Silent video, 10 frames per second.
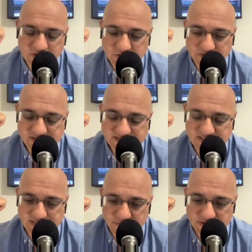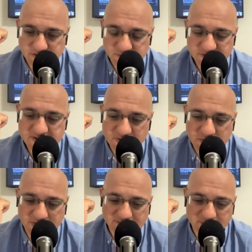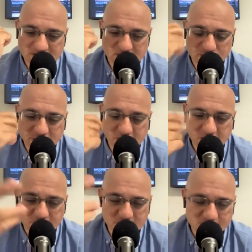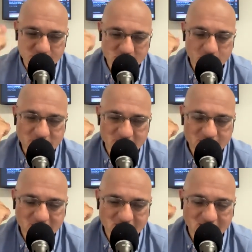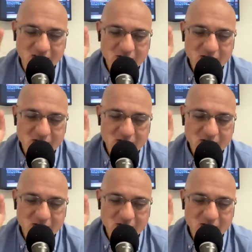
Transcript: good, it's scary and almost creepy. Like, for example, you're talking with a friend about something,